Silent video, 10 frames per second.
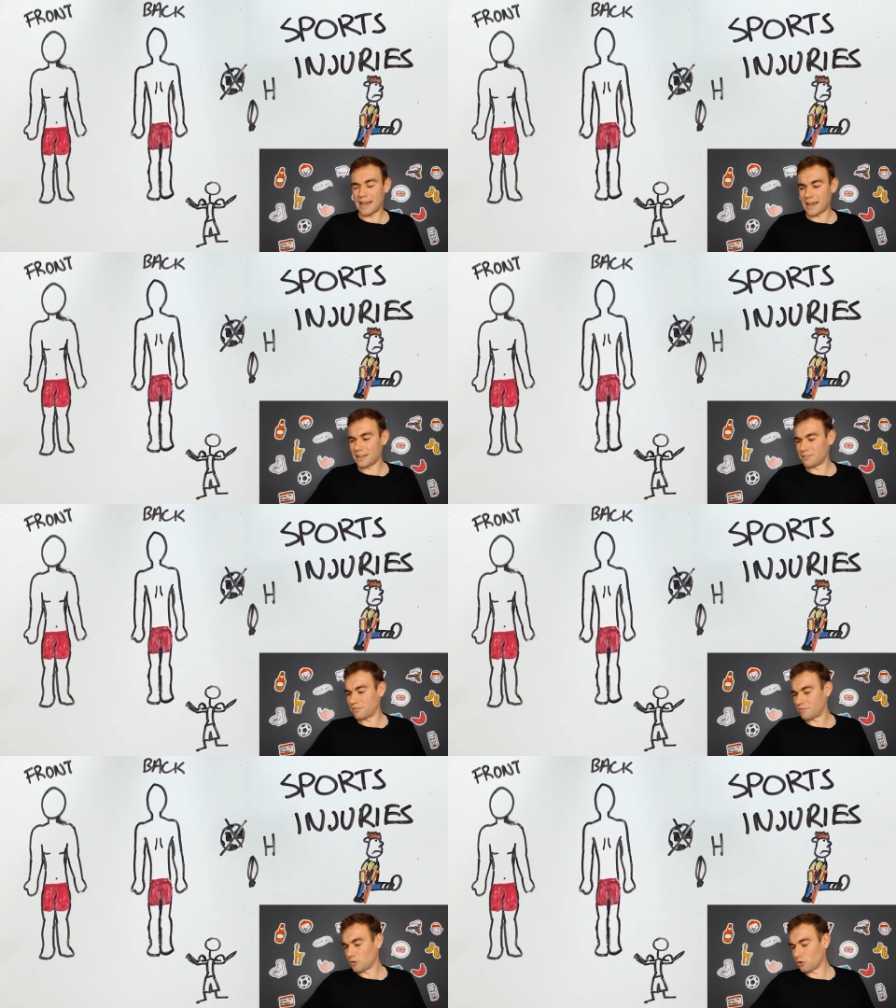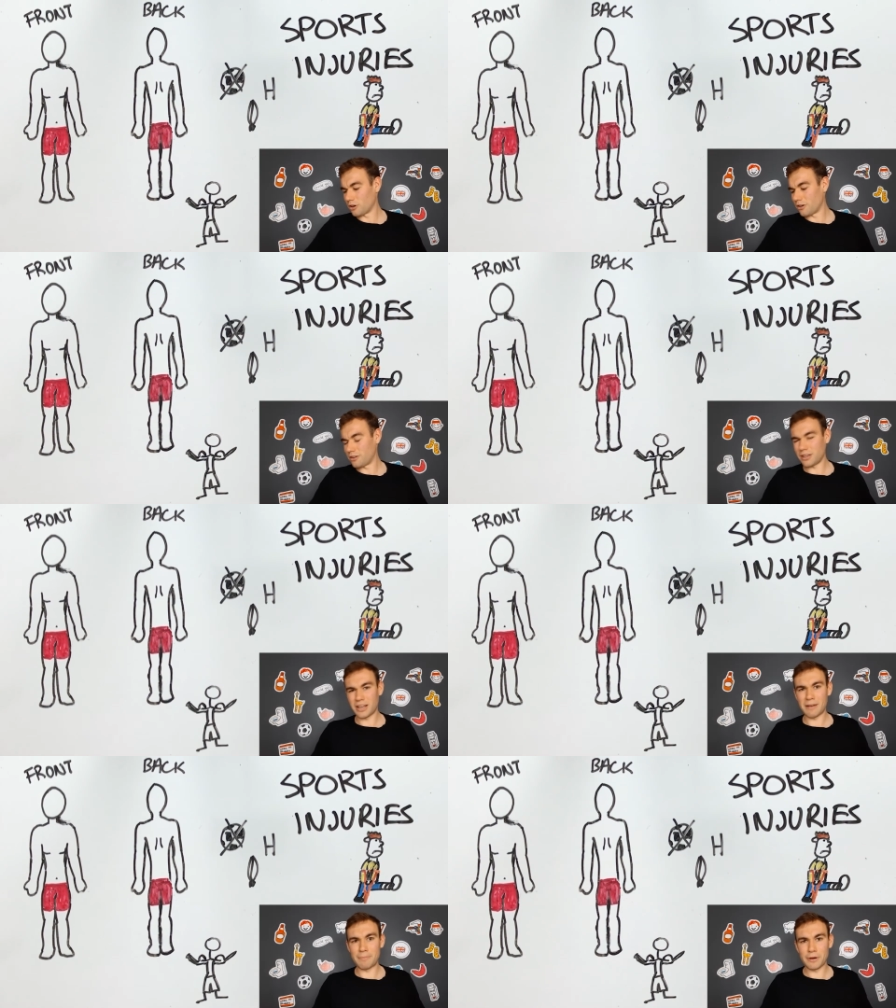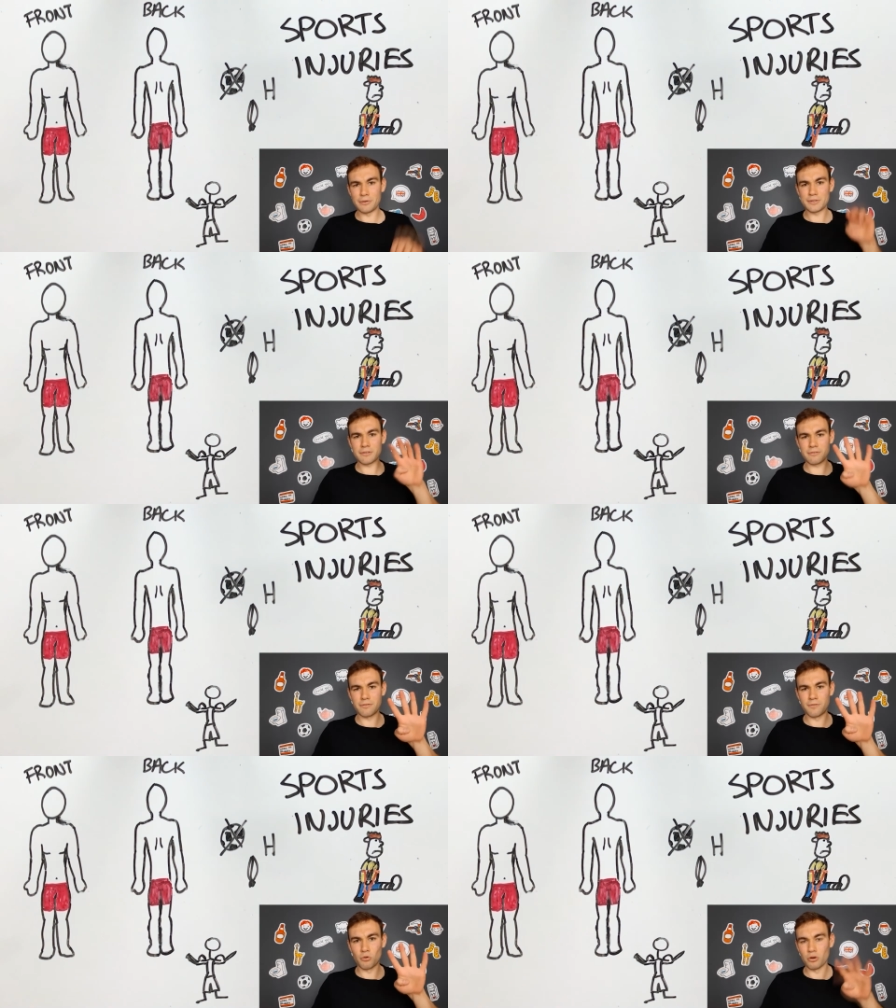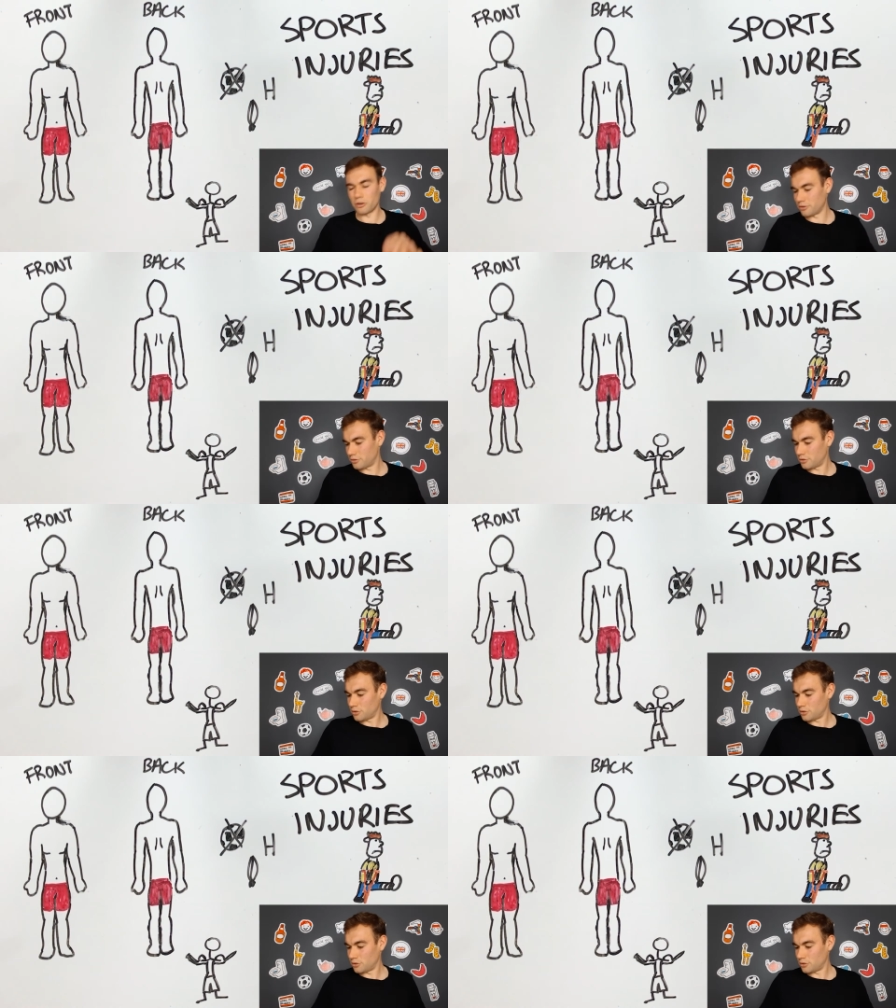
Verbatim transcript: And for about four